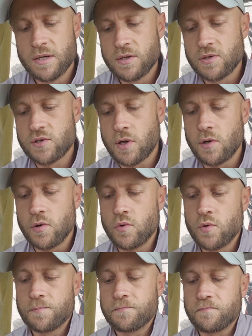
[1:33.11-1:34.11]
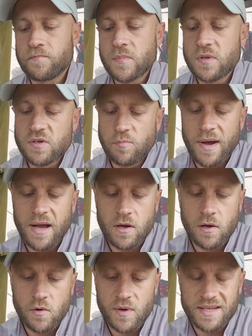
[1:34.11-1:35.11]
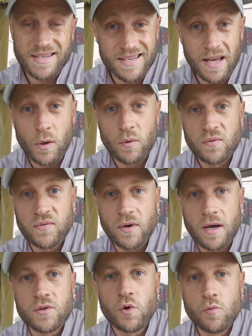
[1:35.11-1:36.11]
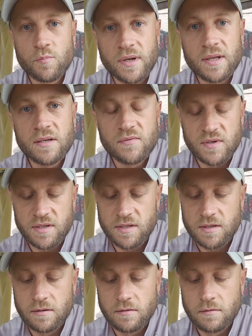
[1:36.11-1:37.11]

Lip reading: So tobacco itself, I don't believe is